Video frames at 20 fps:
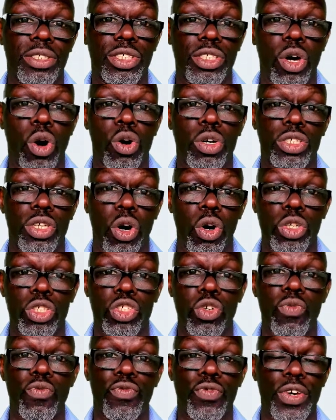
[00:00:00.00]
socks or
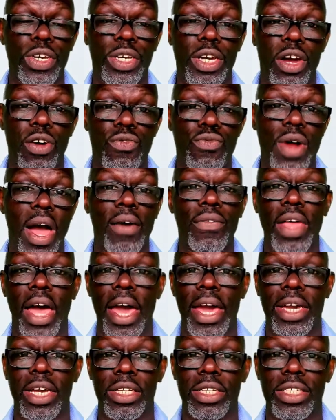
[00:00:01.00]
something around that
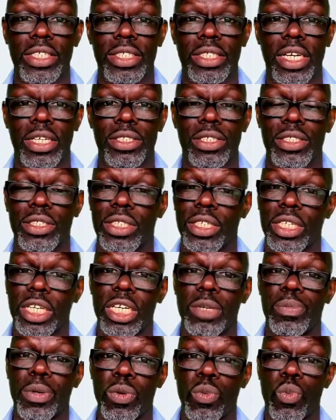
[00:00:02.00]
Achilles tendon to
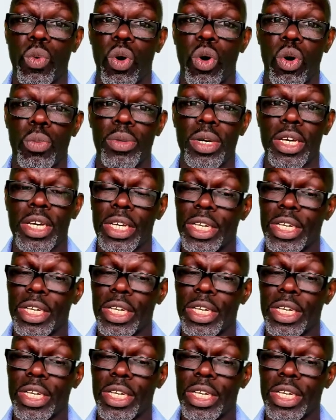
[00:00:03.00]
keep it warm.